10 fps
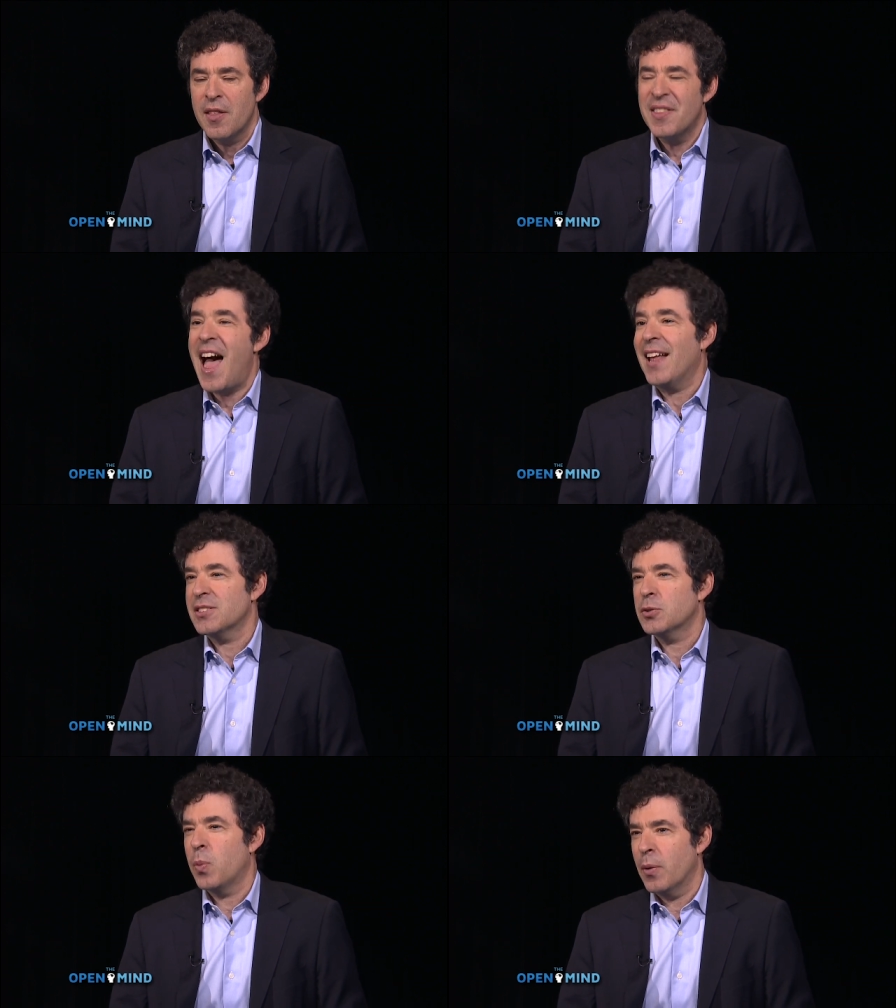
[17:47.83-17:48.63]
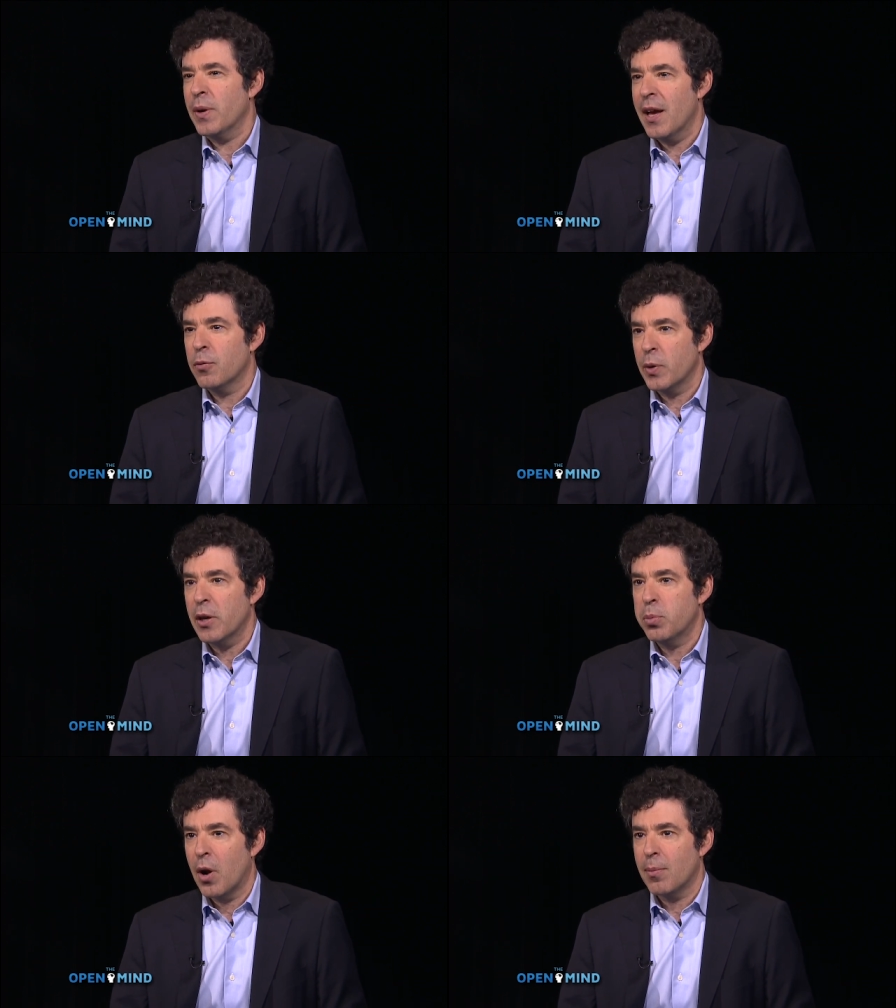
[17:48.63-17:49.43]
that's when we have
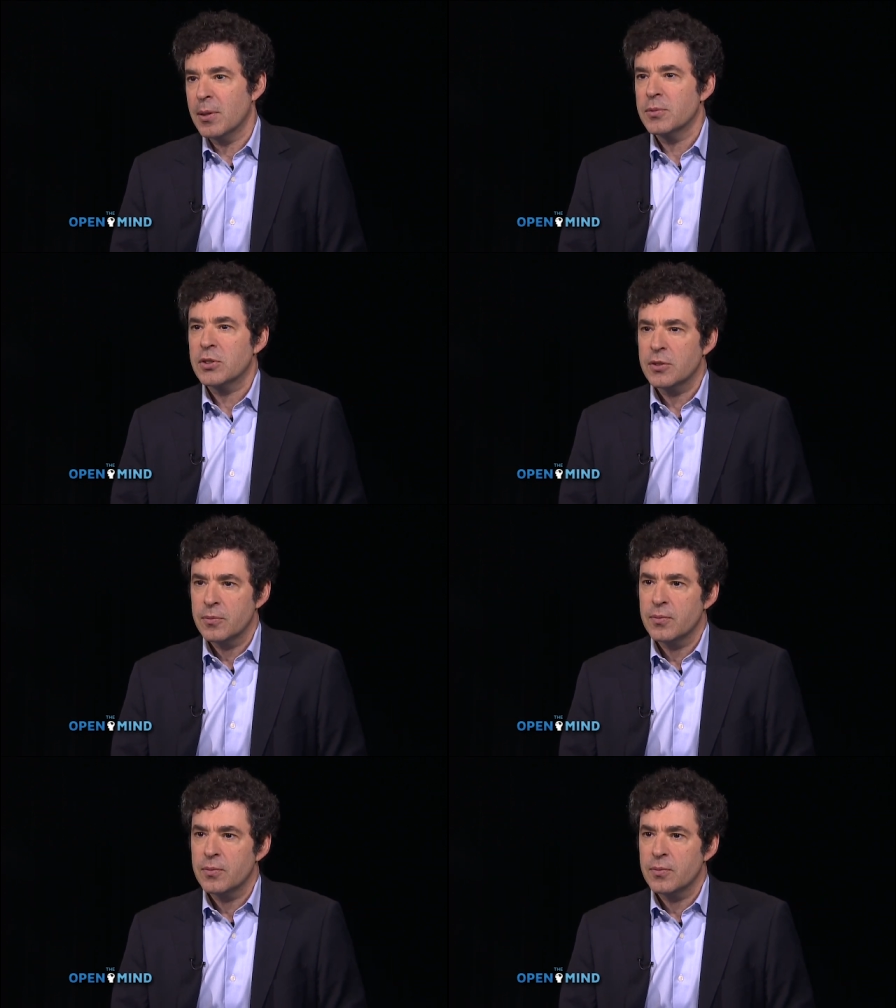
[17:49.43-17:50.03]
real problems.